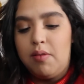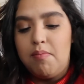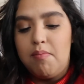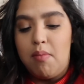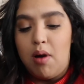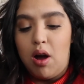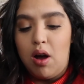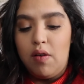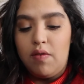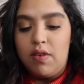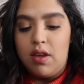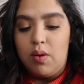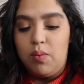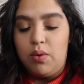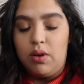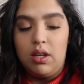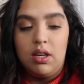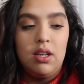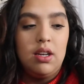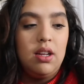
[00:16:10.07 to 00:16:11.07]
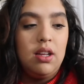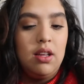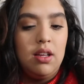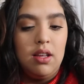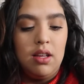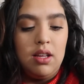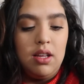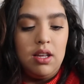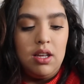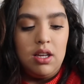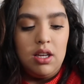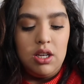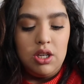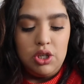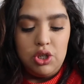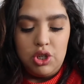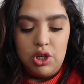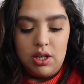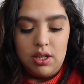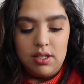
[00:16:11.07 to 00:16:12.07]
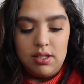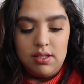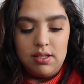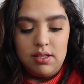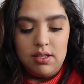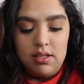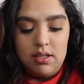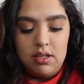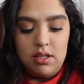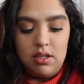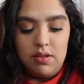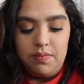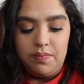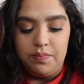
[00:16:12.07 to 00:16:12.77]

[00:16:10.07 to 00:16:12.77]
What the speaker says: mauve-y one and just